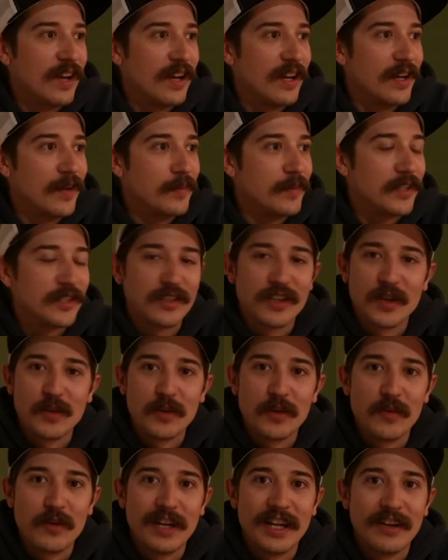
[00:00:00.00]
Um, yesterday
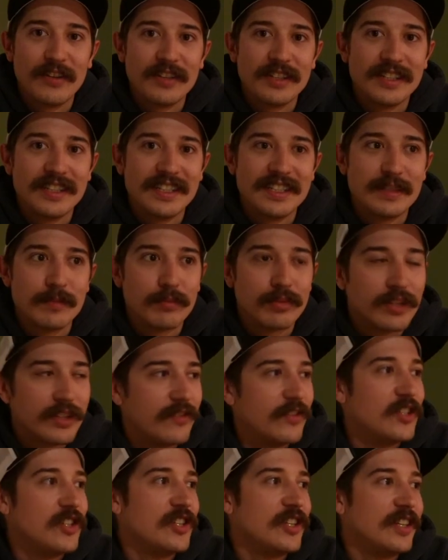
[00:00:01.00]
we went out and did some
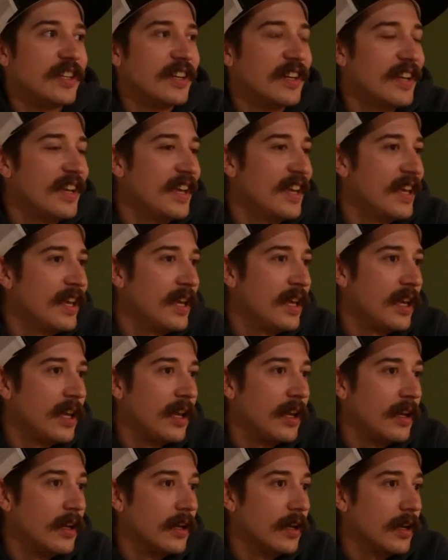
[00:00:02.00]
pre-fishing.
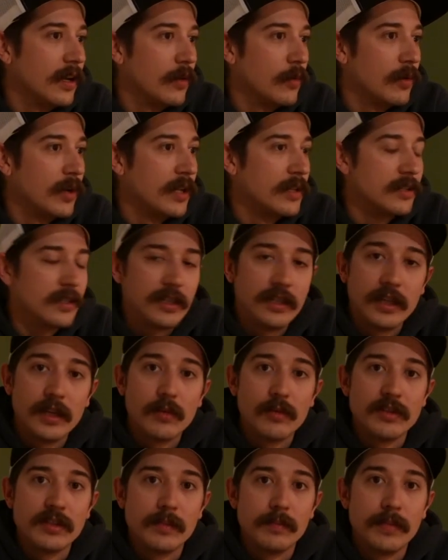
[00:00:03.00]
And uh, when I tell you it
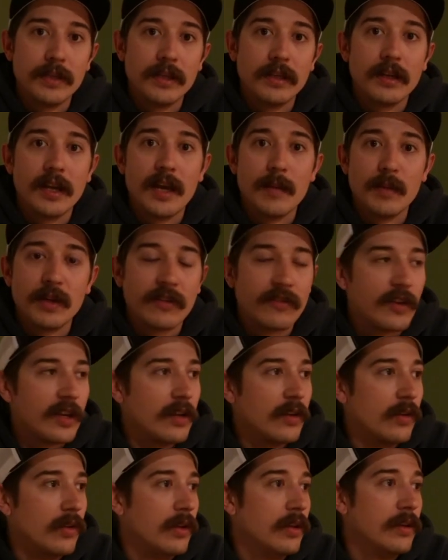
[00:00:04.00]
was a big epic
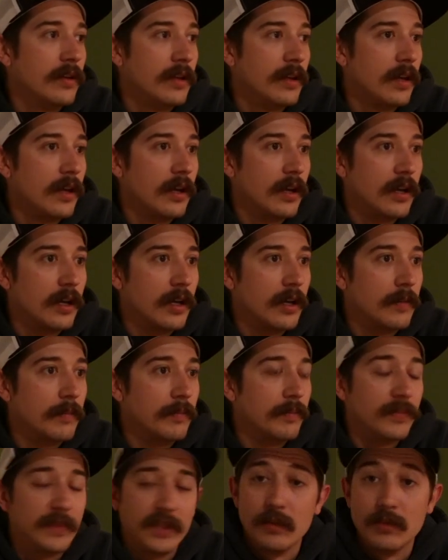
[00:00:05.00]
fail,
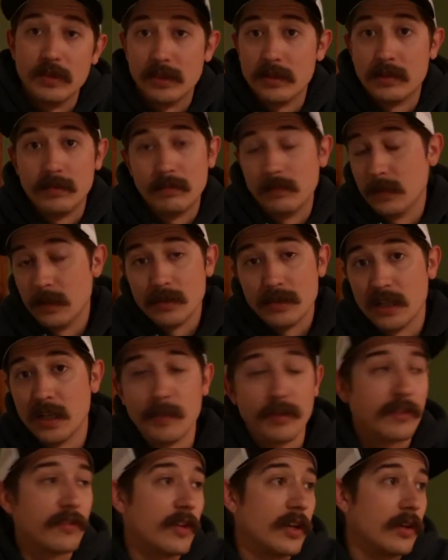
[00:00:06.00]
um, was it was an
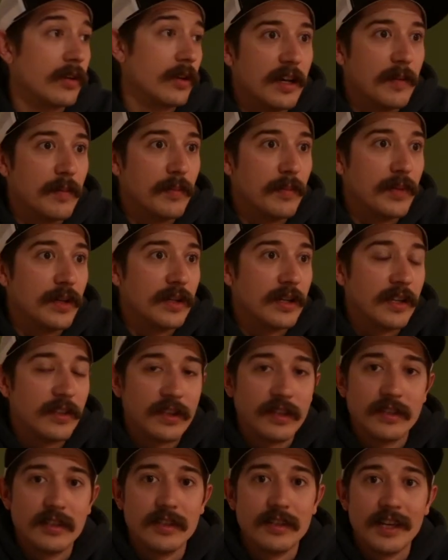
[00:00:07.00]
epic fail. Um, but I
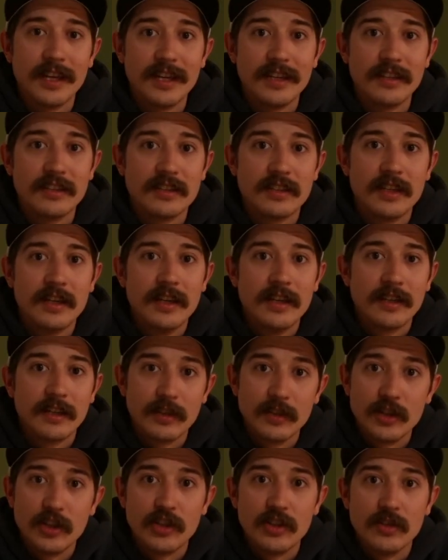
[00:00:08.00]
think today's
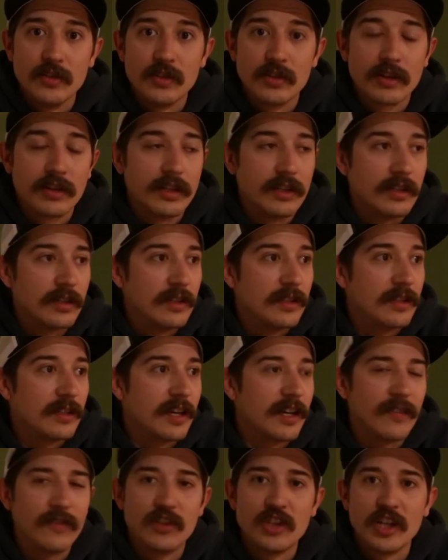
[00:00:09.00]
conditions are going to
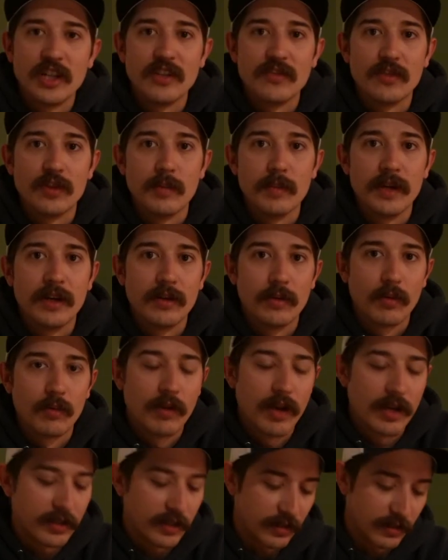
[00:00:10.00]
kind of change for the better. We're
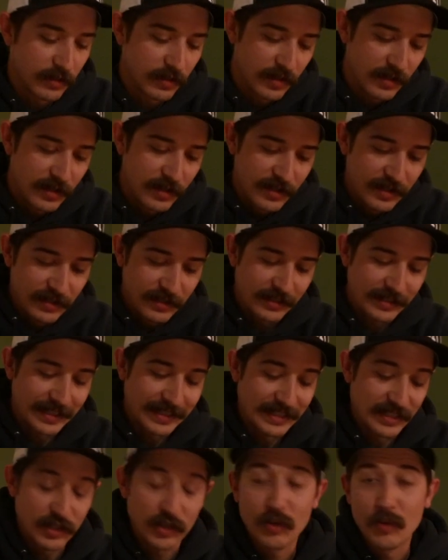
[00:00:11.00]
rocking I think
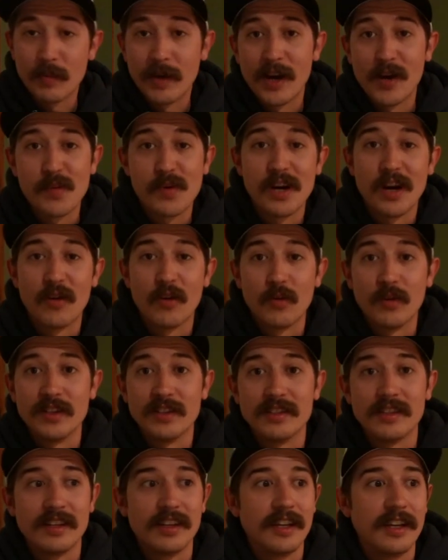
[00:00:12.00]
like zero mile per hour
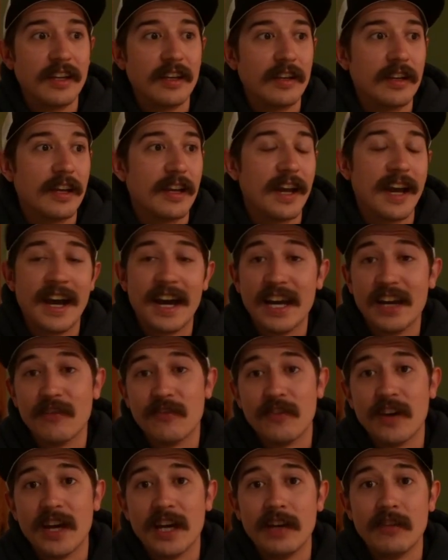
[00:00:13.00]
winds today and a high of
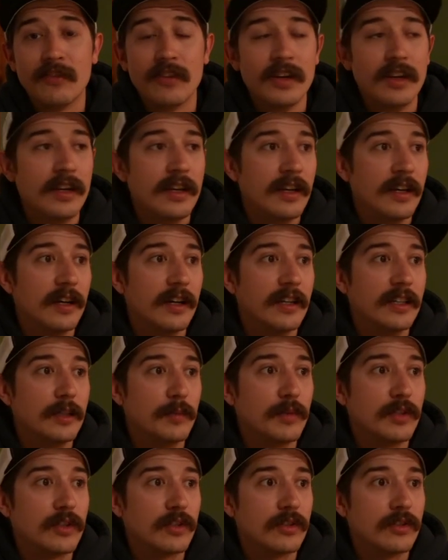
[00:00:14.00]
five. Uh,
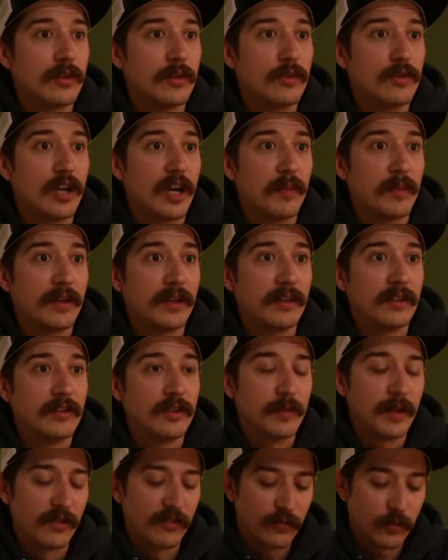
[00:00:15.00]
temperatures are dropping to
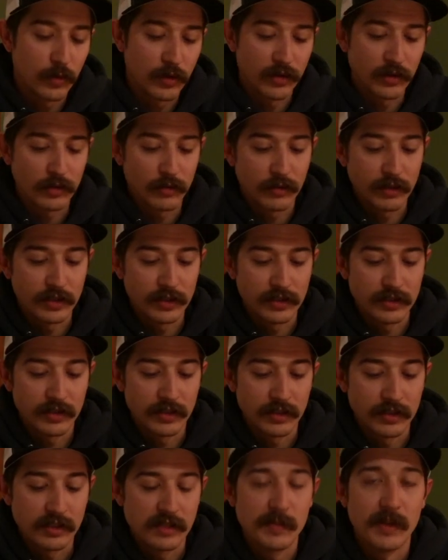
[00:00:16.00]
about 40 degrees.
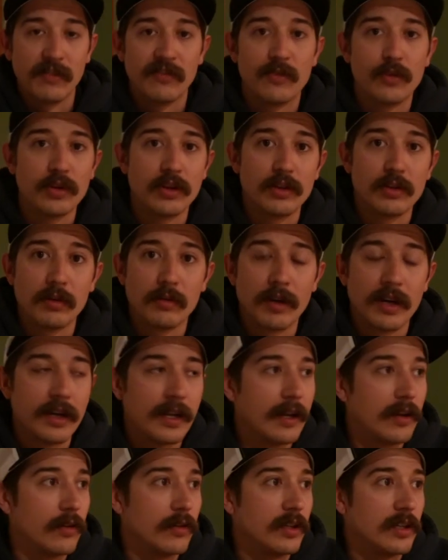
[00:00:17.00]
It's about 43 right
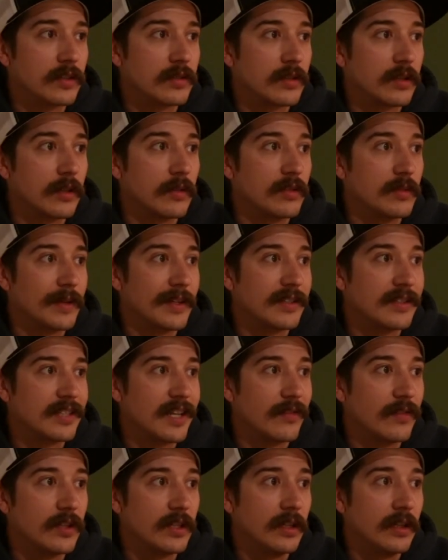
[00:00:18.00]
now. Yesterday was about
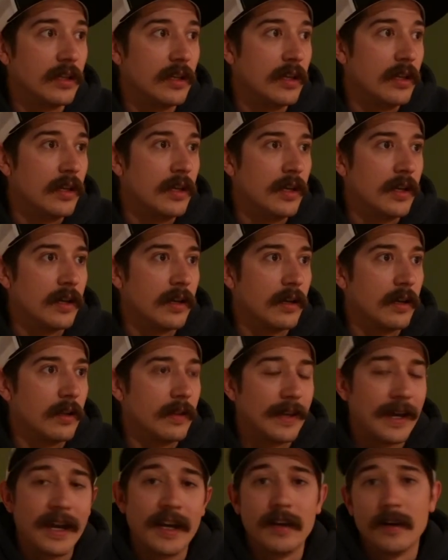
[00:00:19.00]
70. Uh,
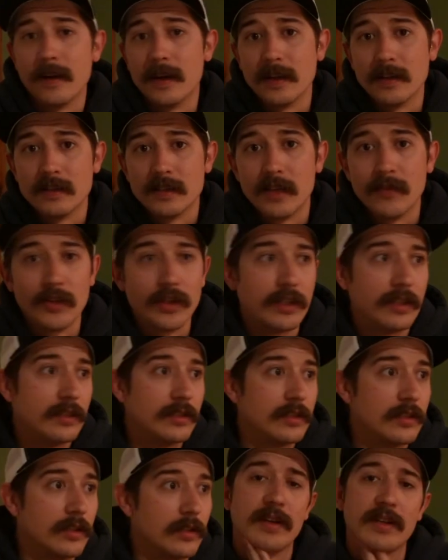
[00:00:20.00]
the high today is 70.
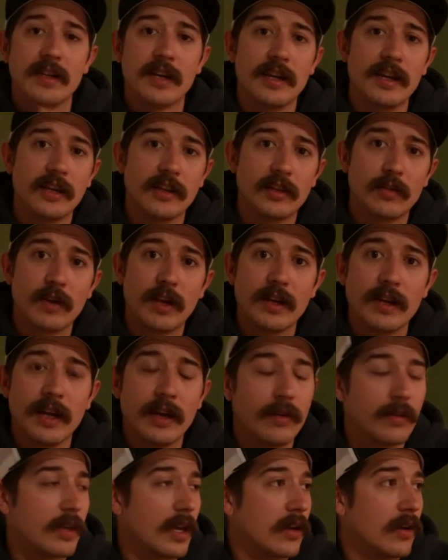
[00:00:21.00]
So to head out there right
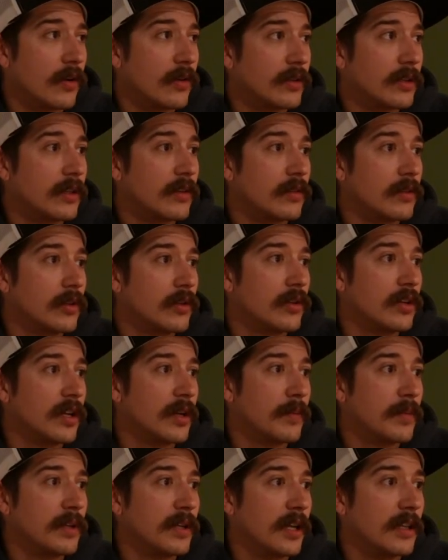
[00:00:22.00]
now, get all the gear loaded
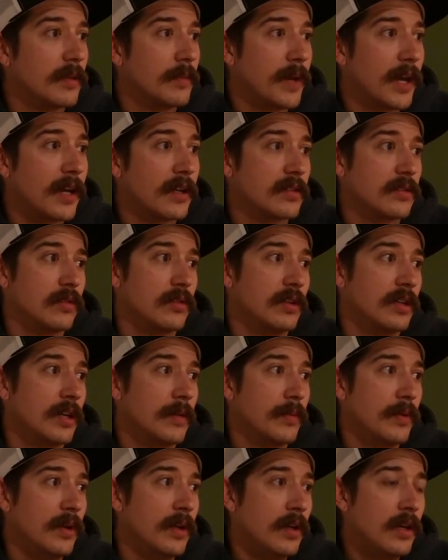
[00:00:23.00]
up, get the bags loaded
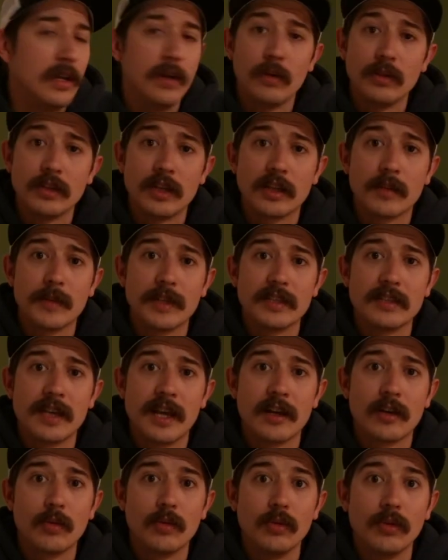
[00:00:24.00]
up. We'll talk about the
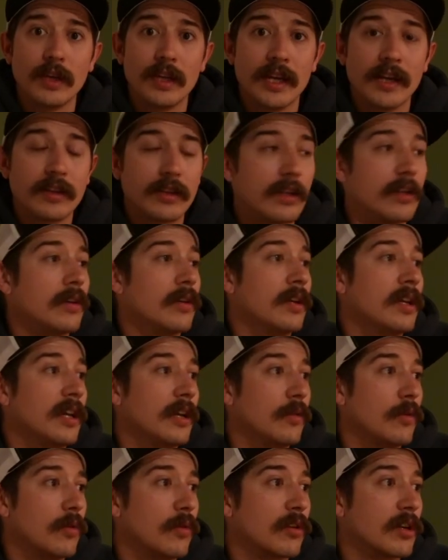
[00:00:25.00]
tackle when we get out there
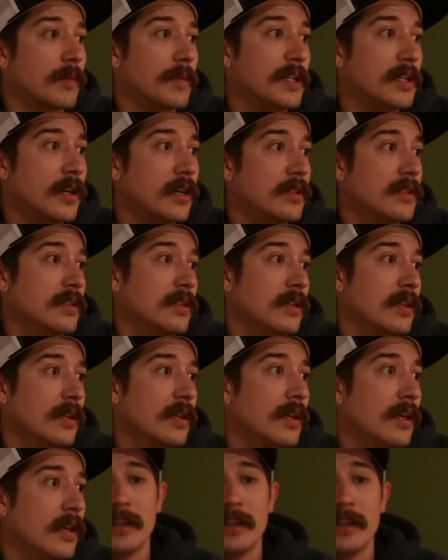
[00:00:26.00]
and what we're going to be tossing.